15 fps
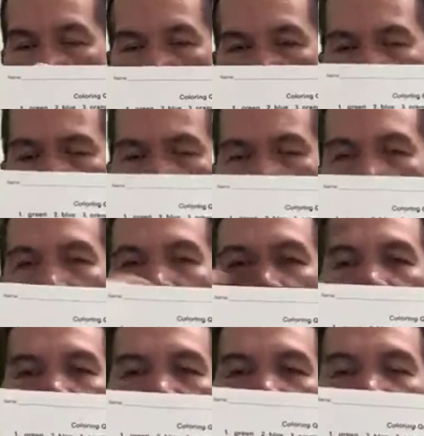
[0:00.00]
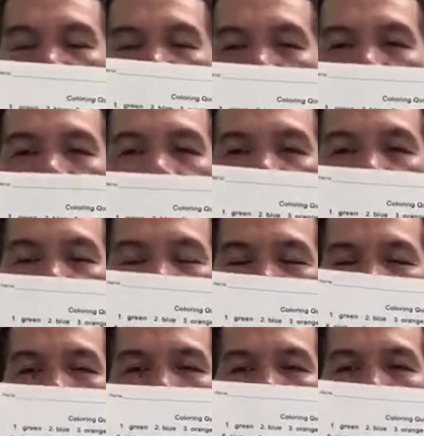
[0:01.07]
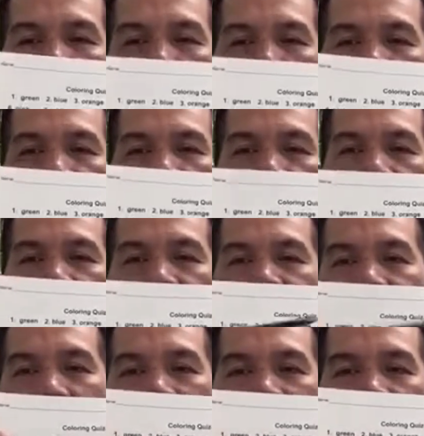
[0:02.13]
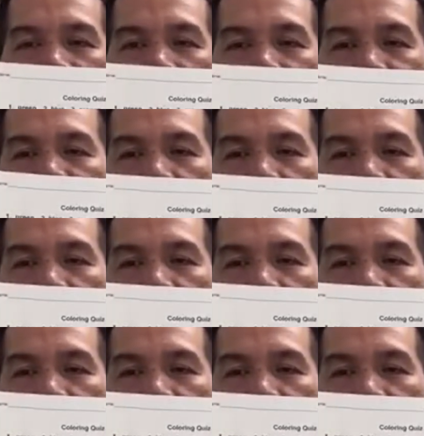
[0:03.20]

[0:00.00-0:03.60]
And for them to decide which of these items